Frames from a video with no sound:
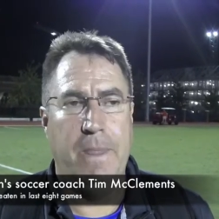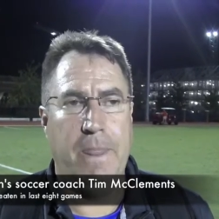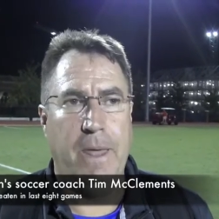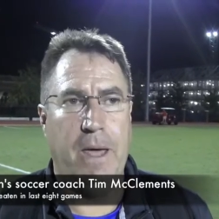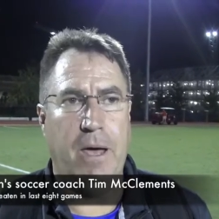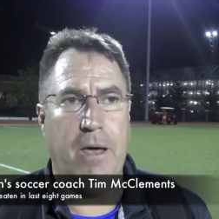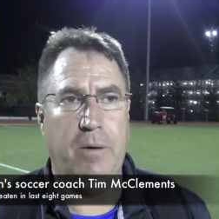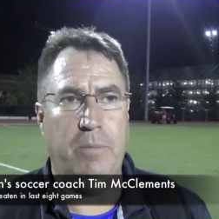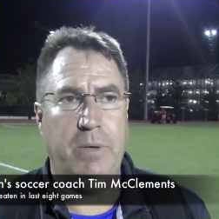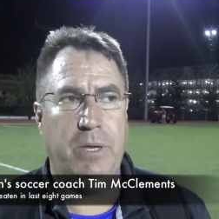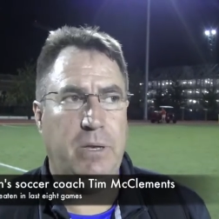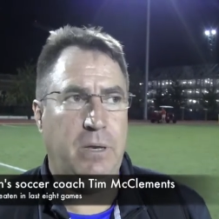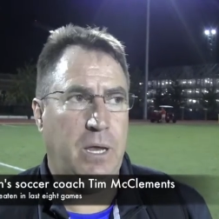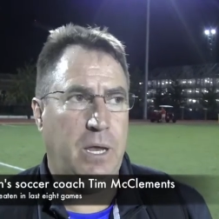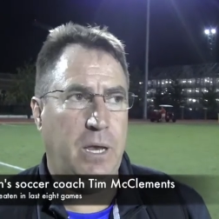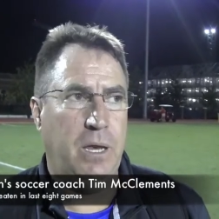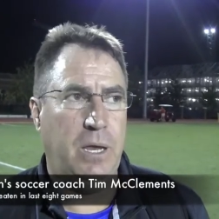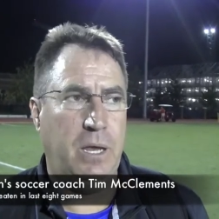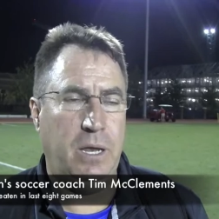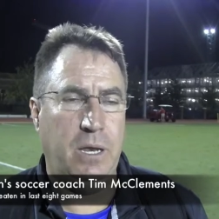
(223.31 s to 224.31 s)
Um, and,
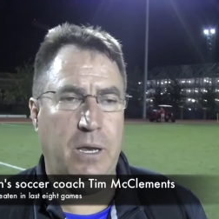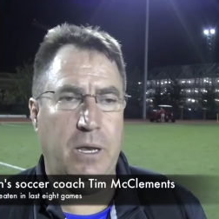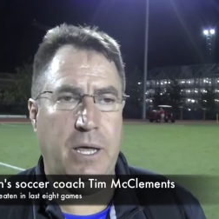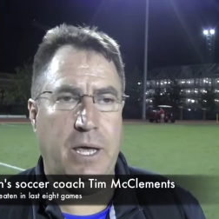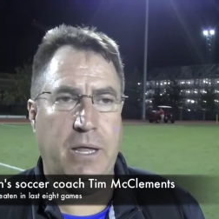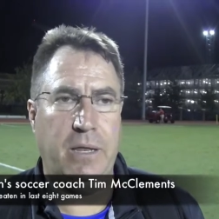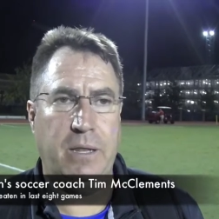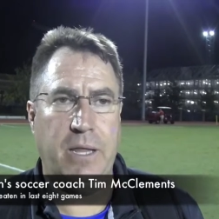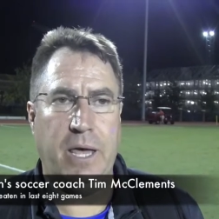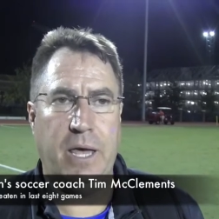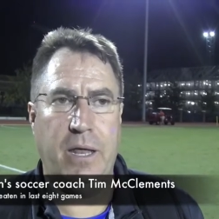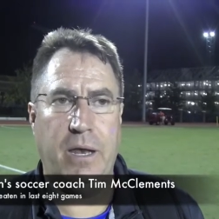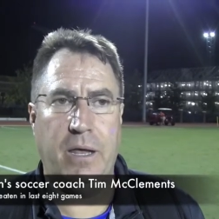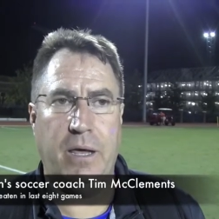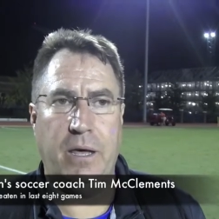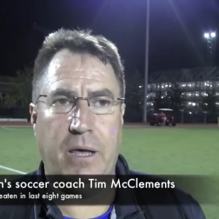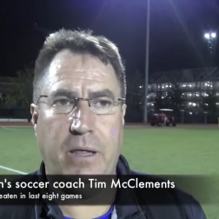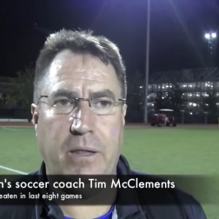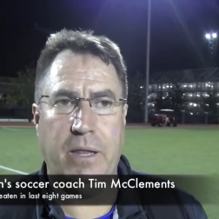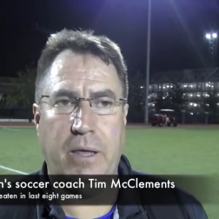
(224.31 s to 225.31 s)
and, and that that,
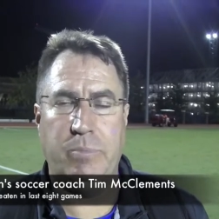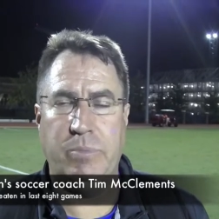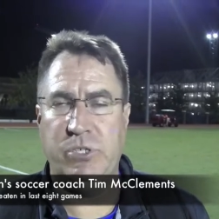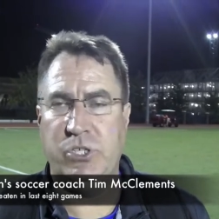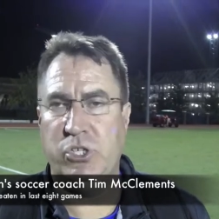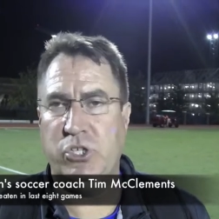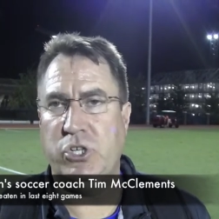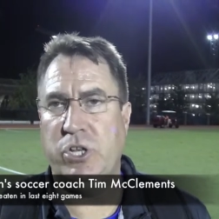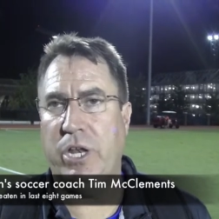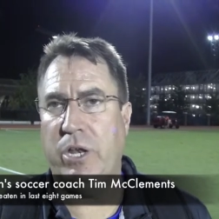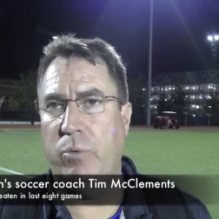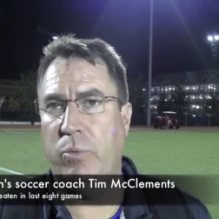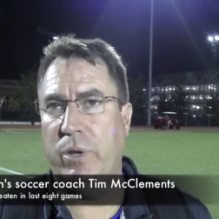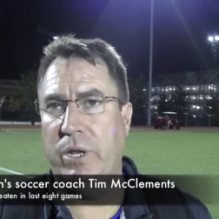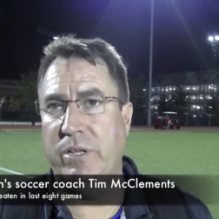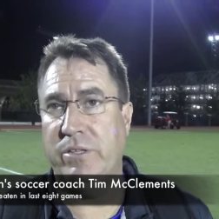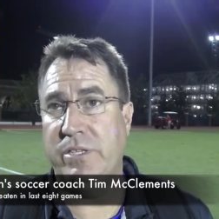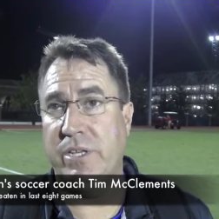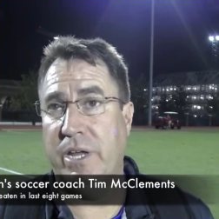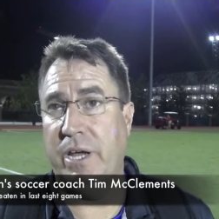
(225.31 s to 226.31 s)
uh, that position that he
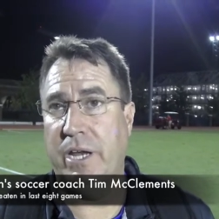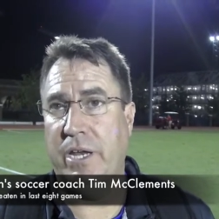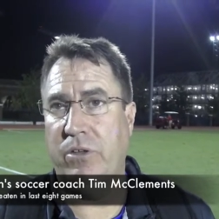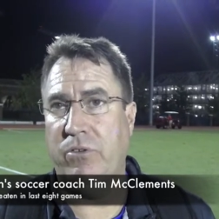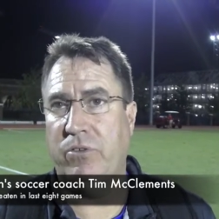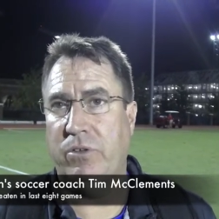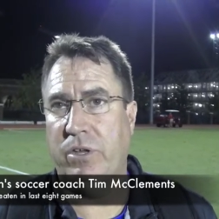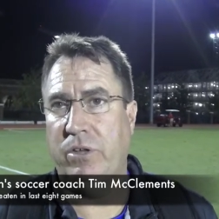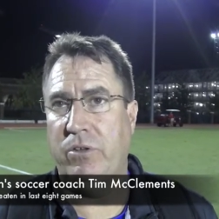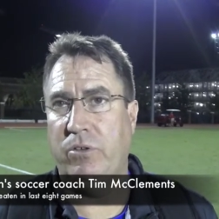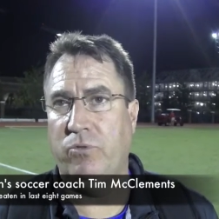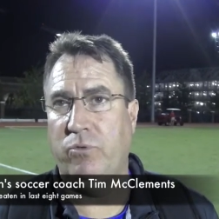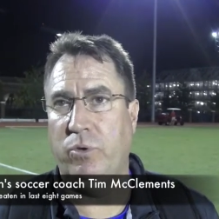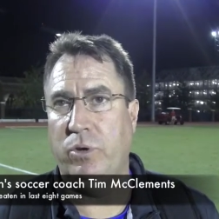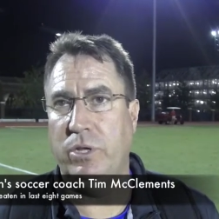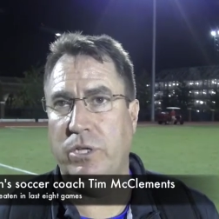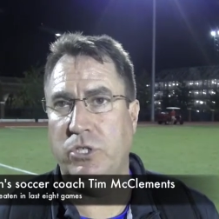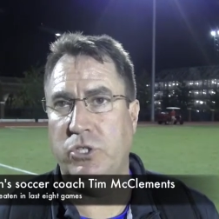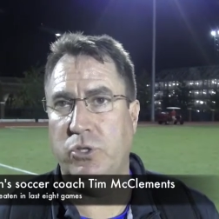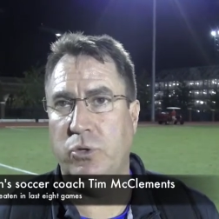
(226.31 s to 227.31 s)
went in tonight is, is
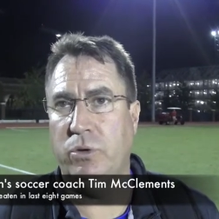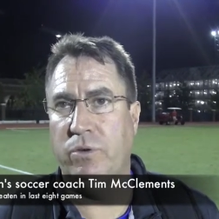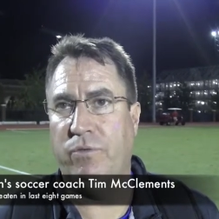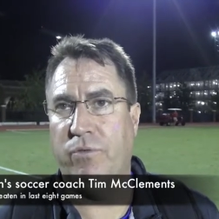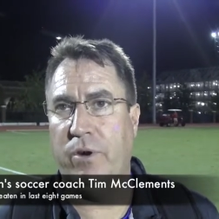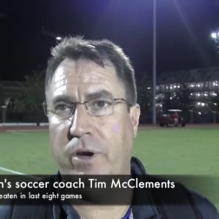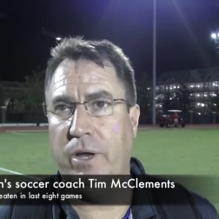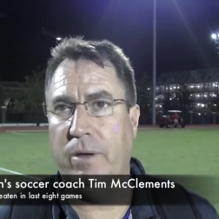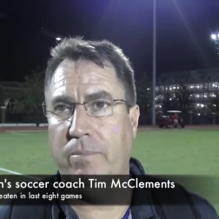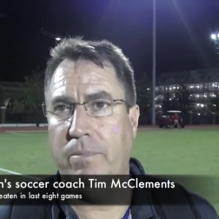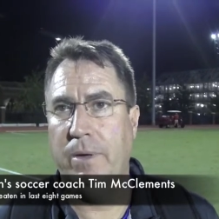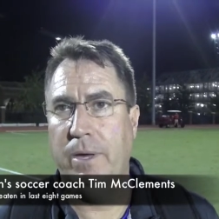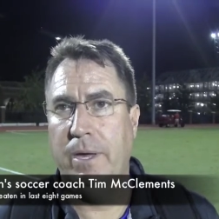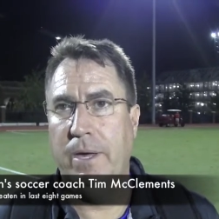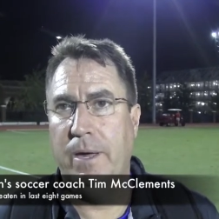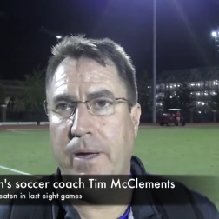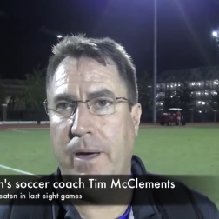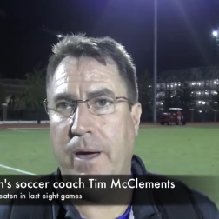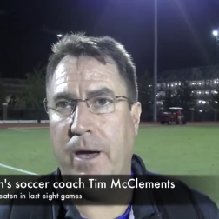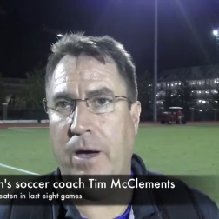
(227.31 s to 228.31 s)
really suited for him.
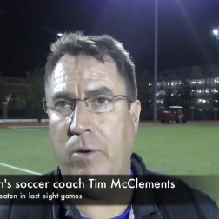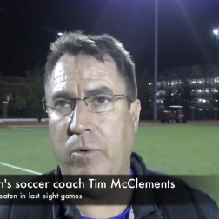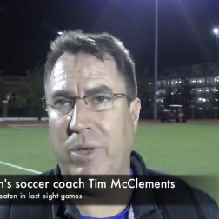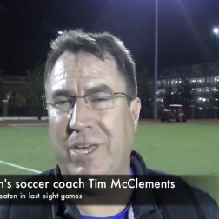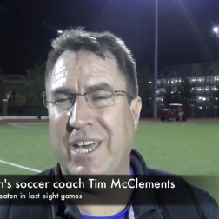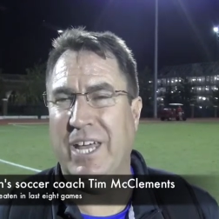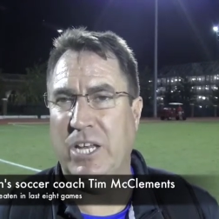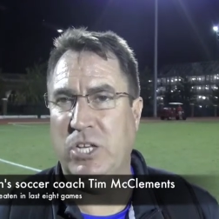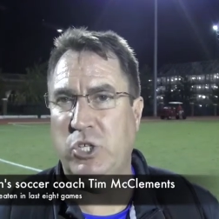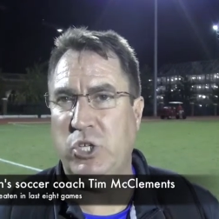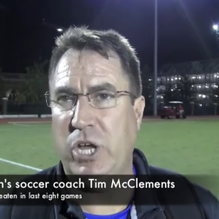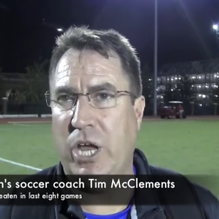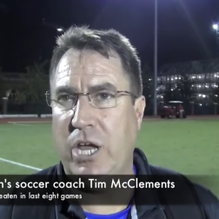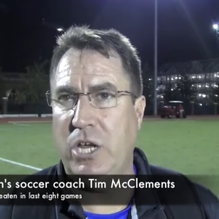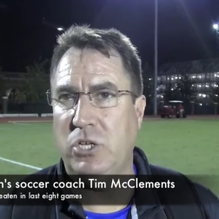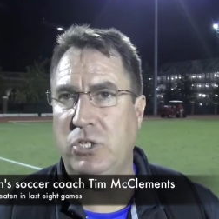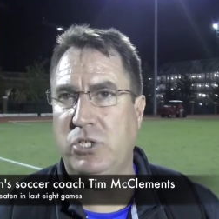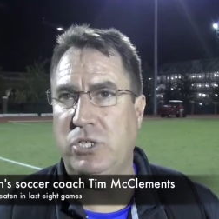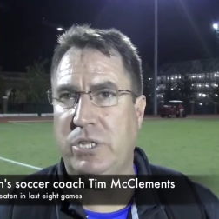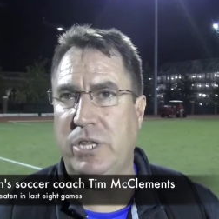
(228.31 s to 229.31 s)
Uh, we kind of
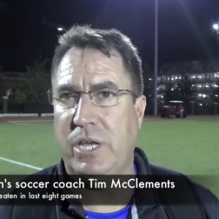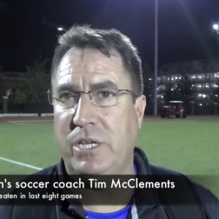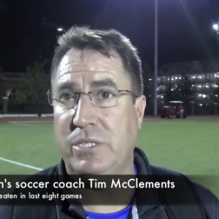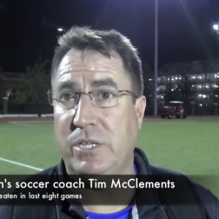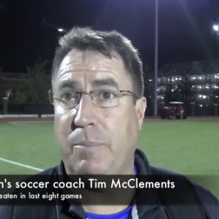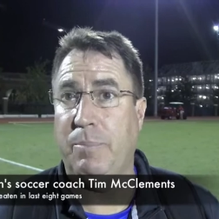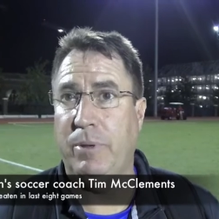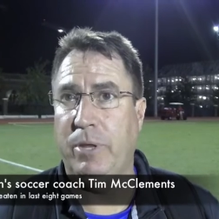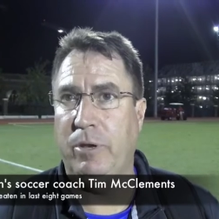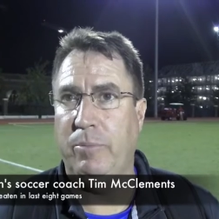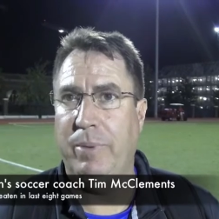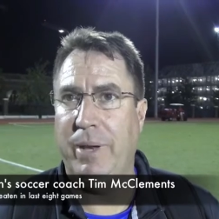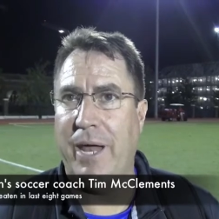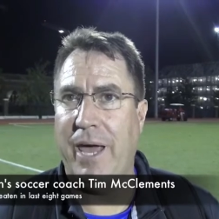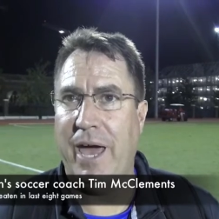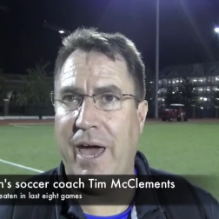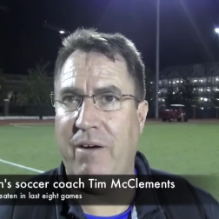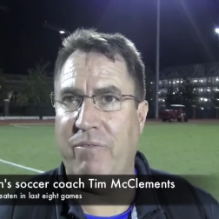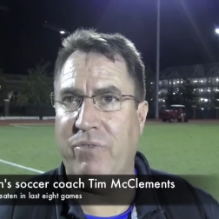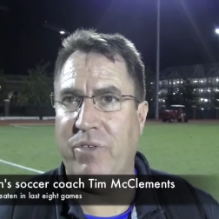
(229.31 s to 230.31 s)
changed things up a little bit at
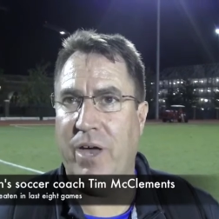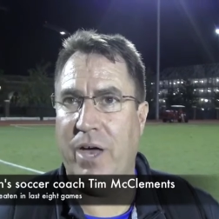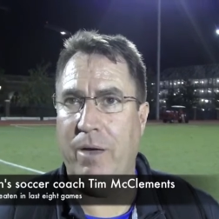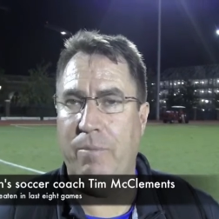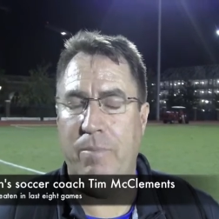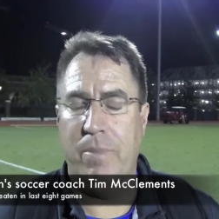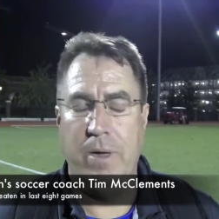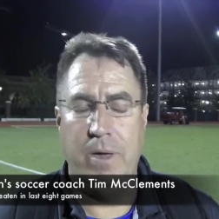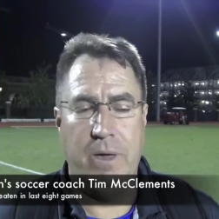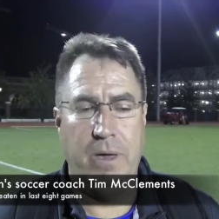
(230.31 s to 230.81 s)
halftime,